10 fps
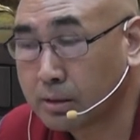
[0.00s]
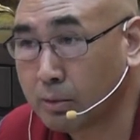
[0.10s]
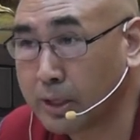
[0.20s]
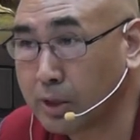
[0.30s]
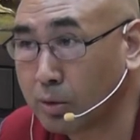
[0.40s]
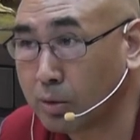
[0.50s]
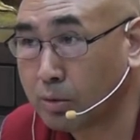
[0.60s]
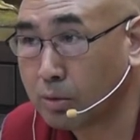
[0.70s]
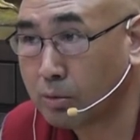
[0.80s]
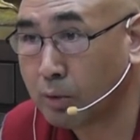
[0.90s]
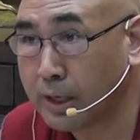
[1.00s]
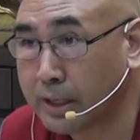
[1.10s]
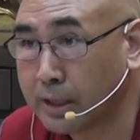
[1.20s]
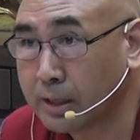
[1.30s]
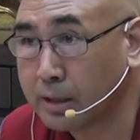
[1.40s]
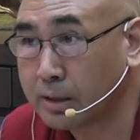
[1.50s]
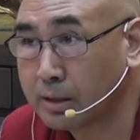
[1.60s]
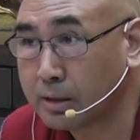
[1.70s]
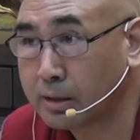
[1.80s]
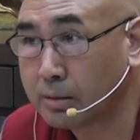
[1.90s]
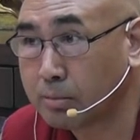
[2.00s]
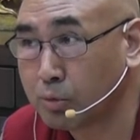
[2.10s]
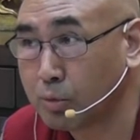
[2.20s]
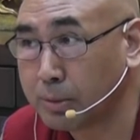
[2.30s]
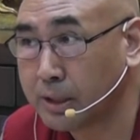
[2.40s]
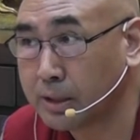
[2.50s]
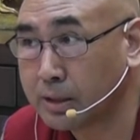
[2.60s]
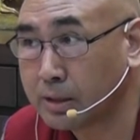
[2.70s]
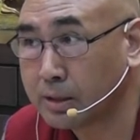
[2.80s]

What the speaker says: Why no? Why? Bhumi.